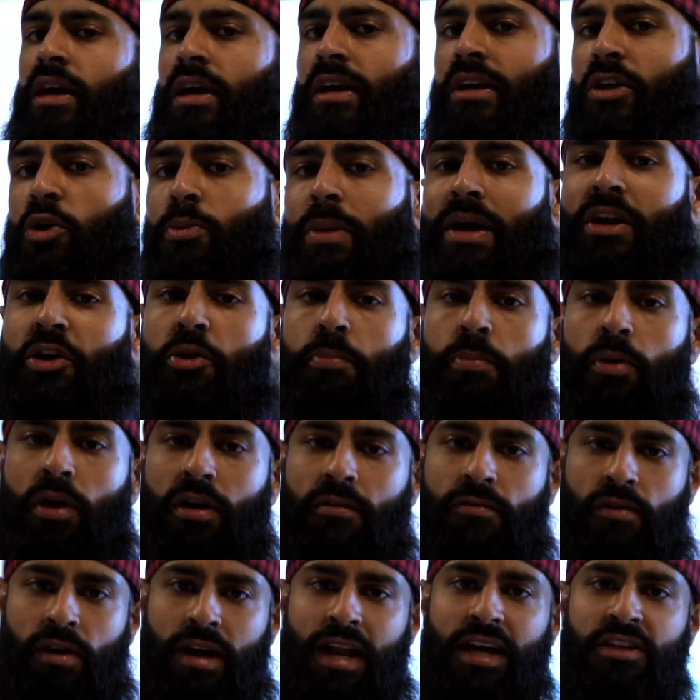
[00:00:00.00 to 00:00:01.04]
you might need to put
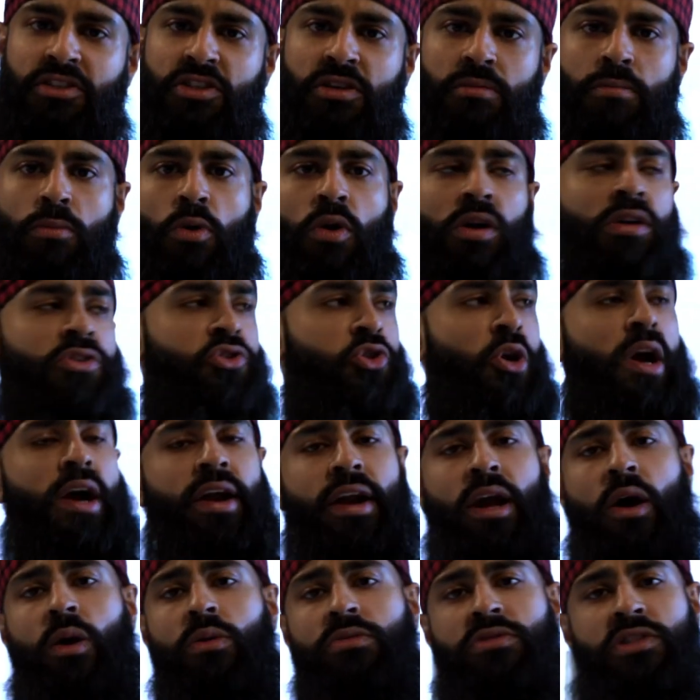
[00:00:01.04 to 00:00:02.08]
it for less or more. Try
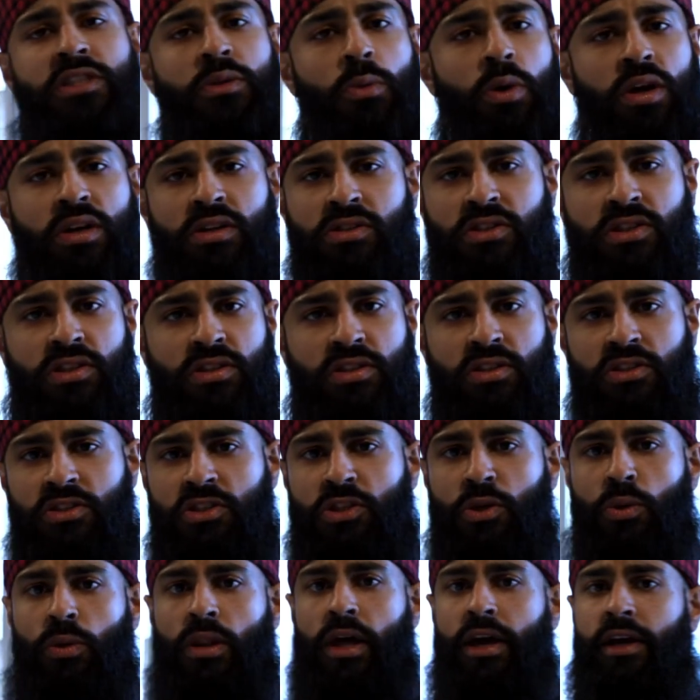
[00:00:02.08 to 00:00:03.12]
it out, see what
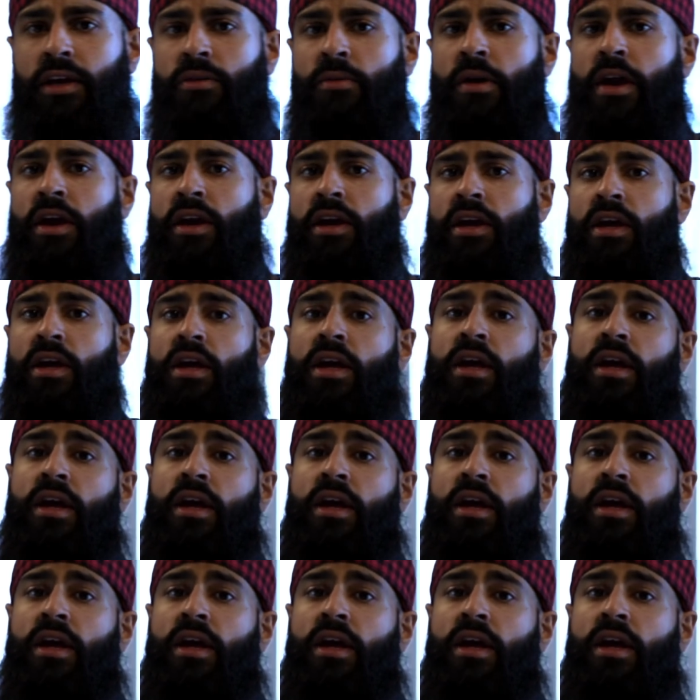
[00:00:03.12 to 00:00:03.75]
consistency you like, right?